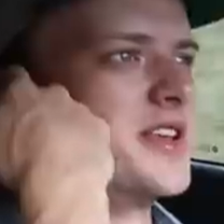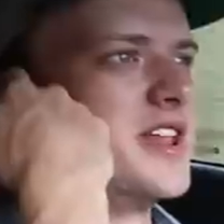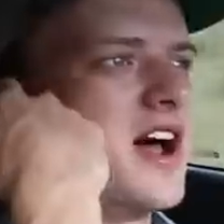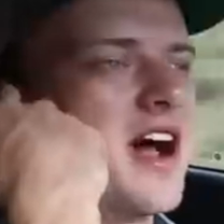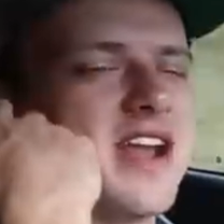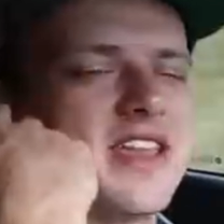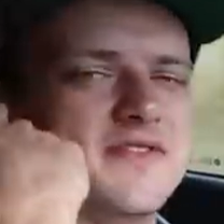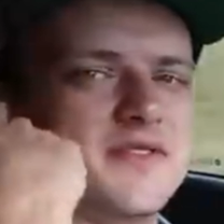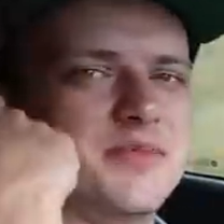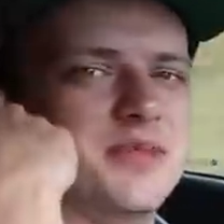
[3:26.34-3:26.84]
would
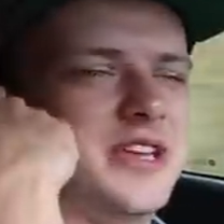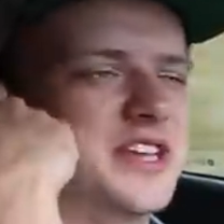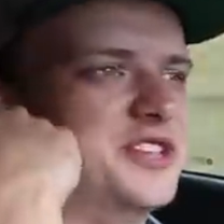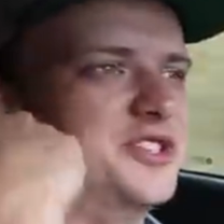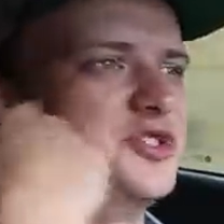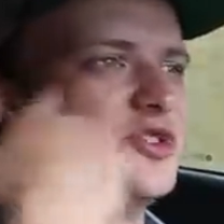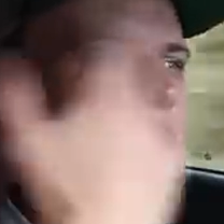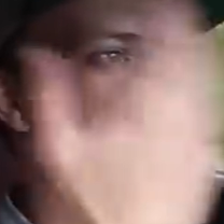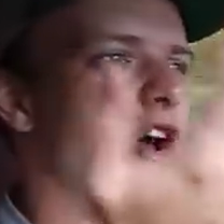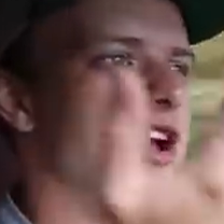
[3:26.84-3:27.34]
not even be
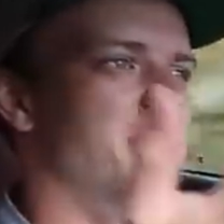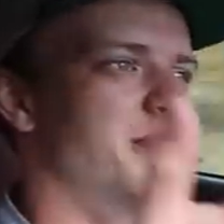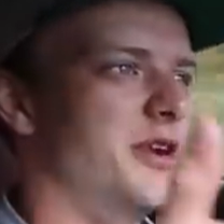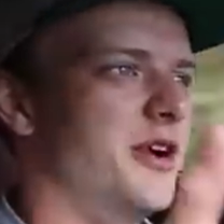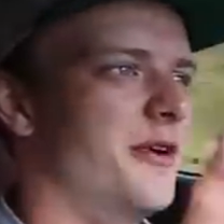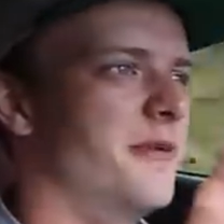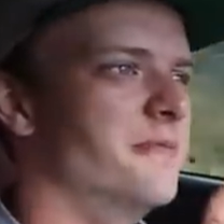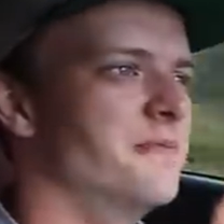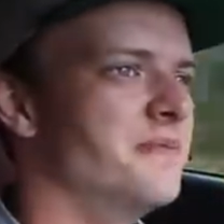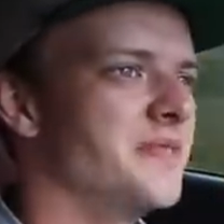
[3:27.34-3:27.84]

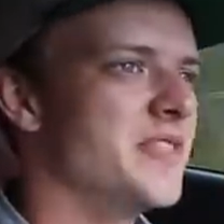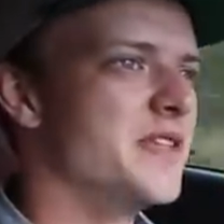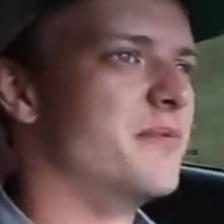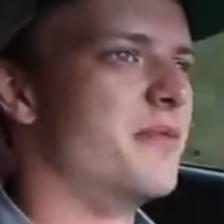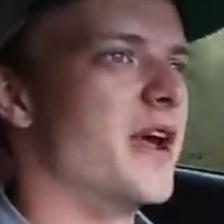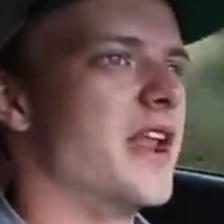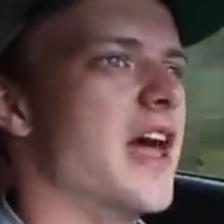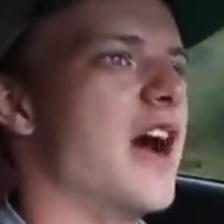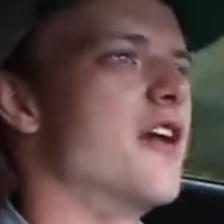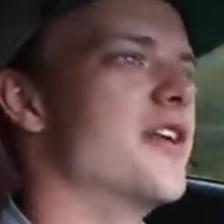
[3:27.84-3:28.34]
enjoyable.
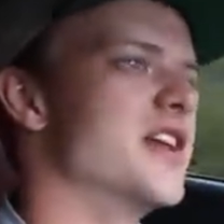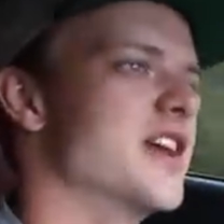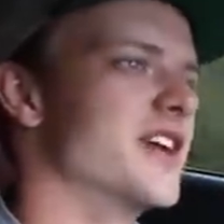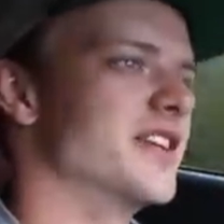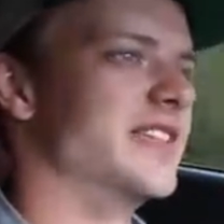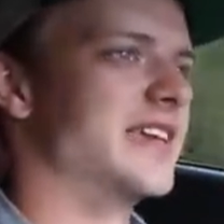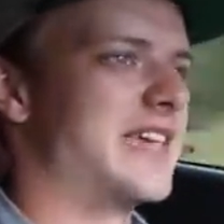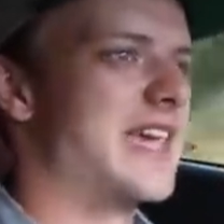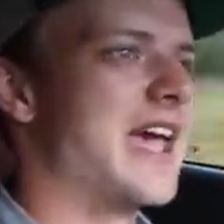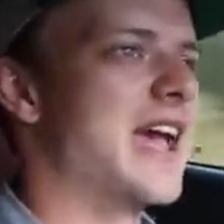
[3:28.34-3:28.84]
But out here
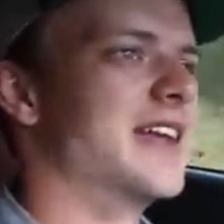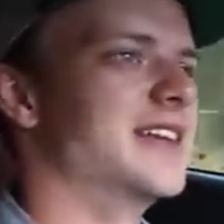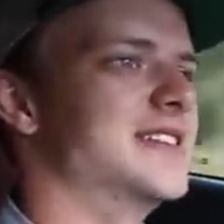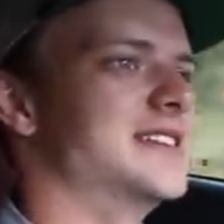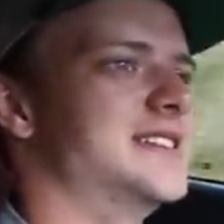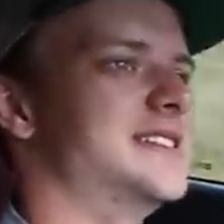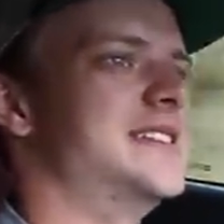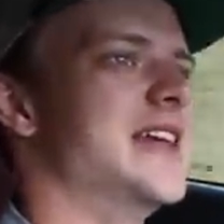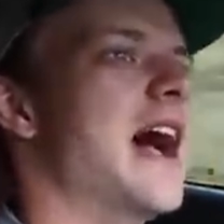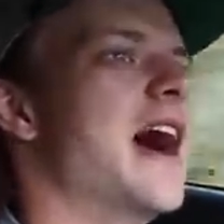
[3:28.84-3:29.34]
in the
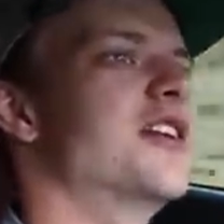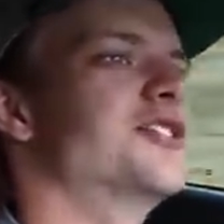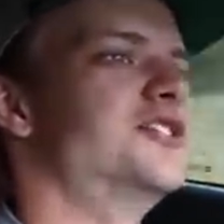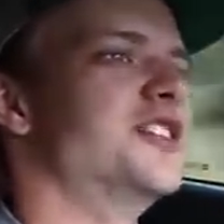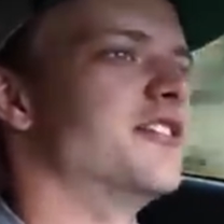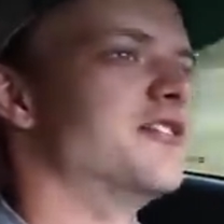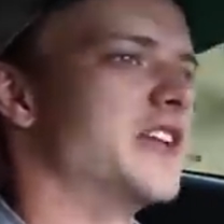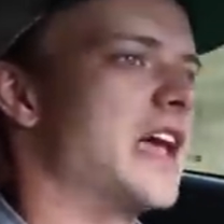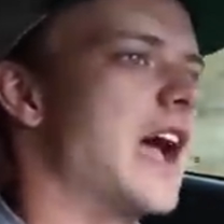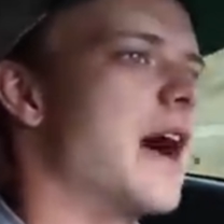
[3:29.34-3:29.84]
canyons,
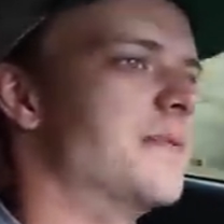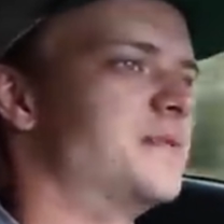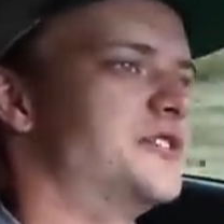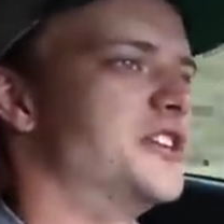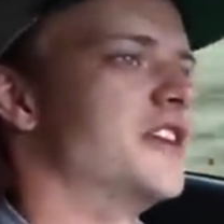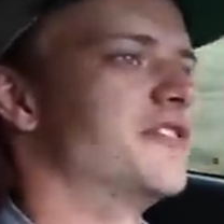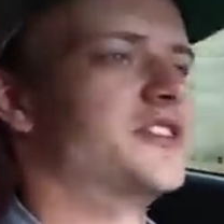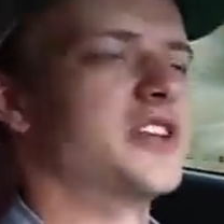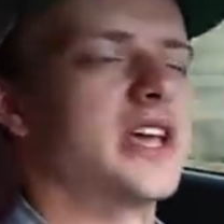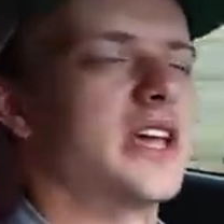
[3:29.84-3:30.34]
downshifting,
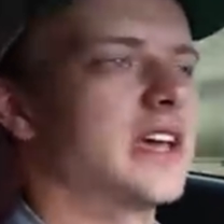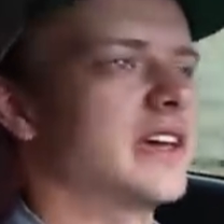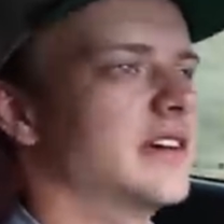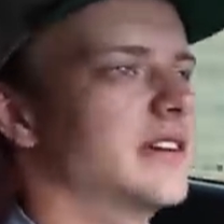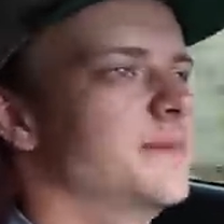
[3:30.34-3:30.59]
upshifting,